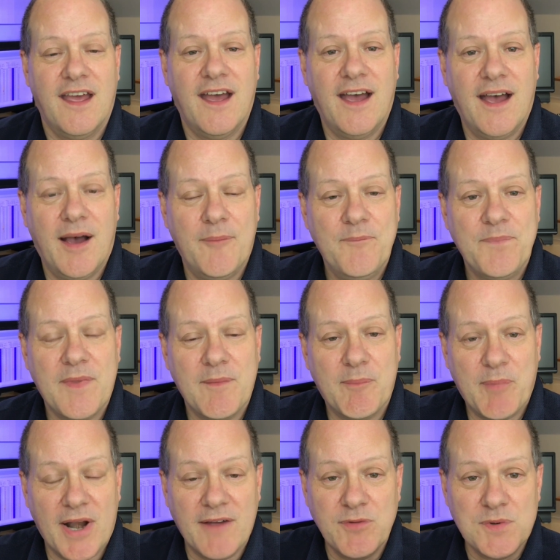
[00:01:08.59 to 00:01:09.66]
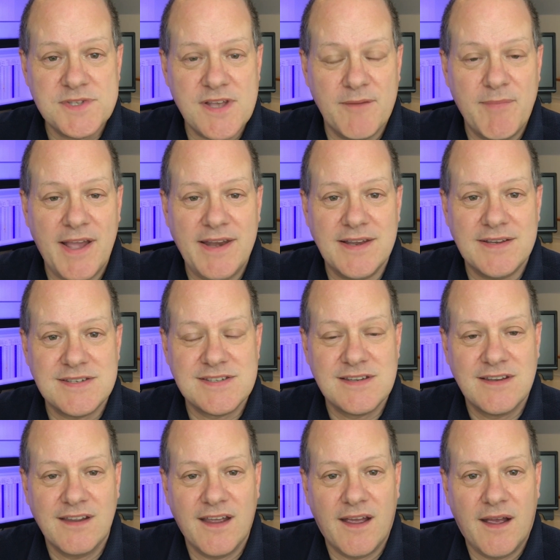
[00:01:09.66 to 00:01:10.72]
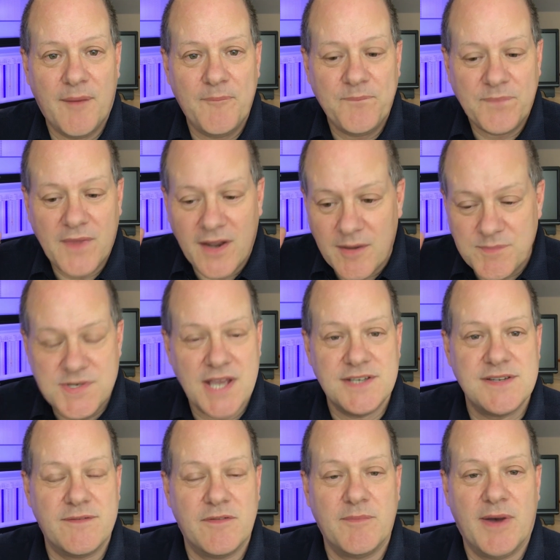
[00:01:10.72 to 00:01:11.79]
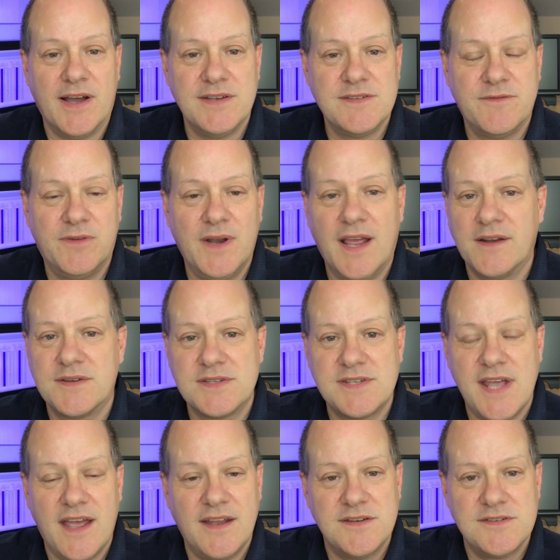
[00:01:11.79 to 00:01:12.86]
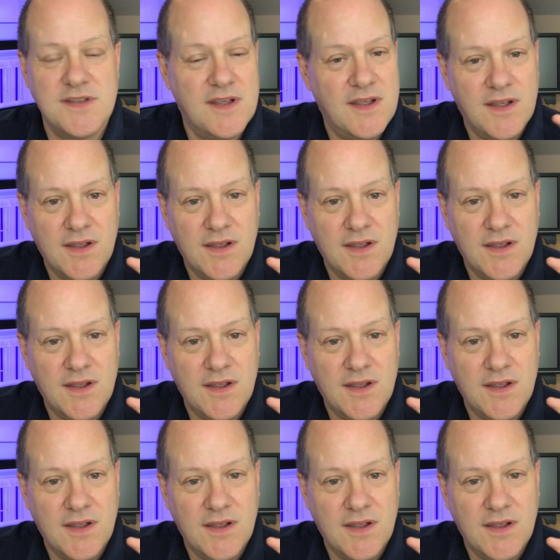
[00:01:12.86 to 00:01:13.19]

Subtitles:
But I've also made it an objective of mine to fully understand